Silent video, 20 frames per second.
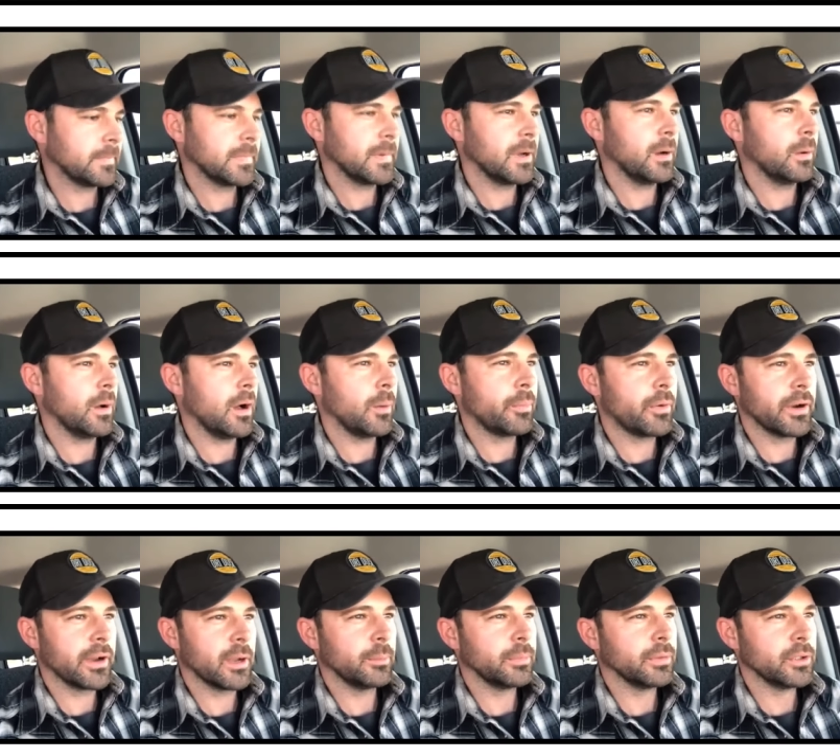I'll, I'll
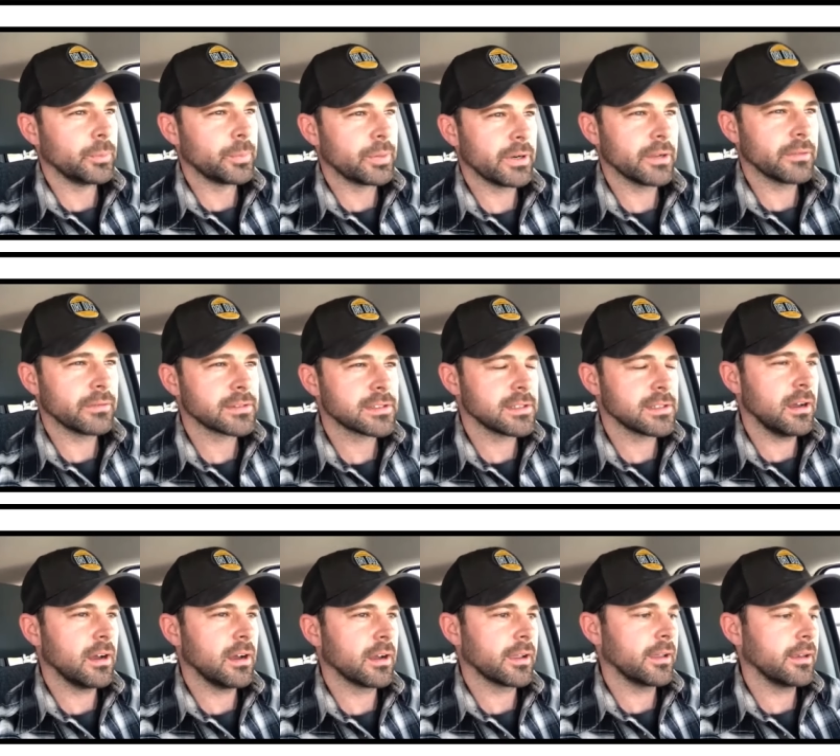bring a blueprint of a
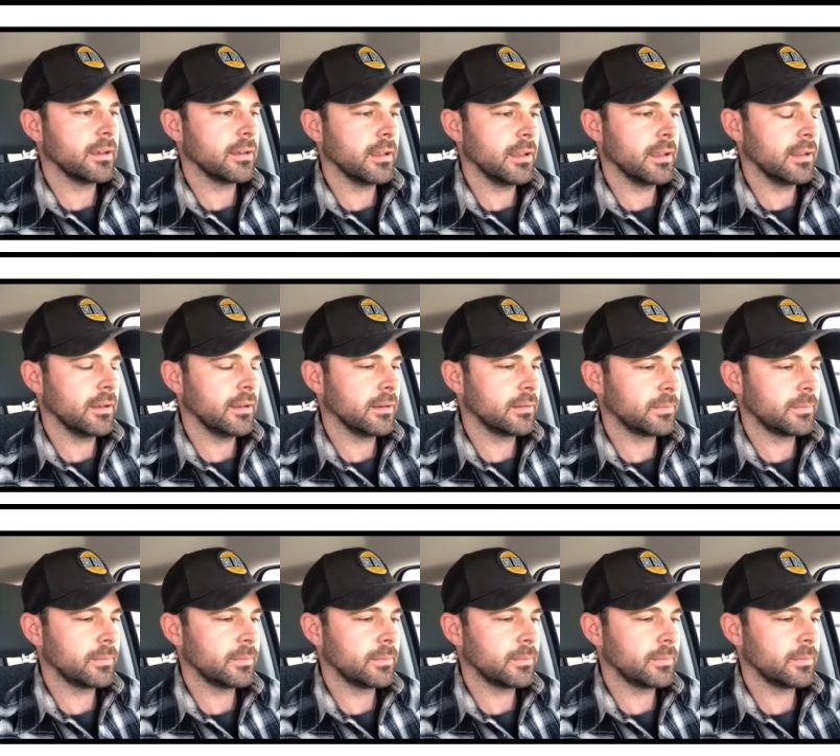song, and and